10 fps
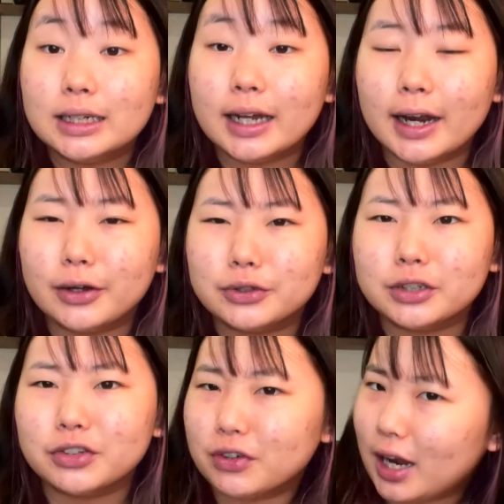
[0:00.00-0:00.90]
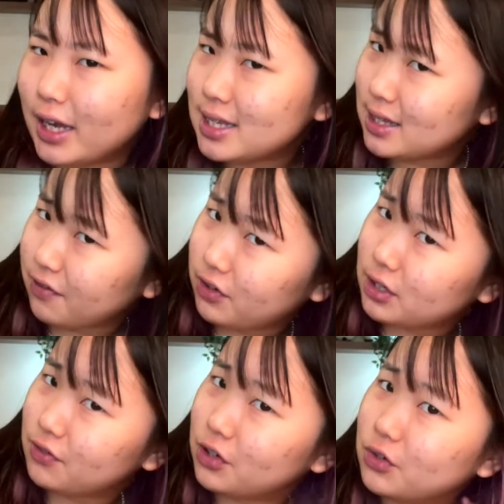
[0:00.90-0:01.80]
And I also just realized this is the first
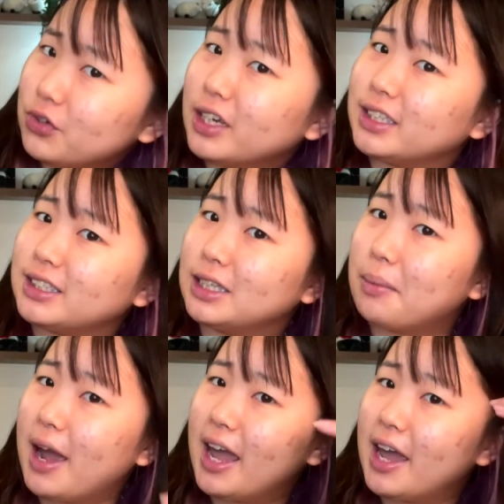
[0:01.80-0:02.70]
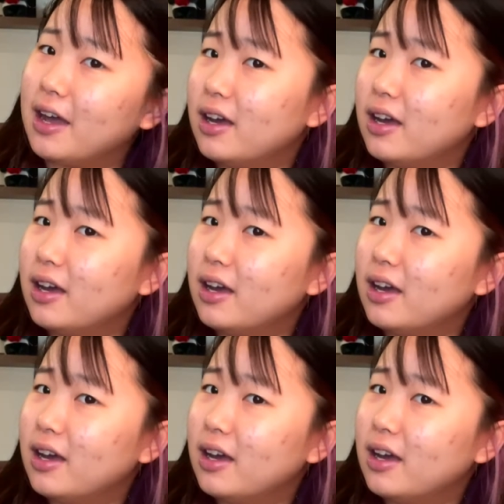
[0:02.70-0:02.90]
video you guys are seeing my hair,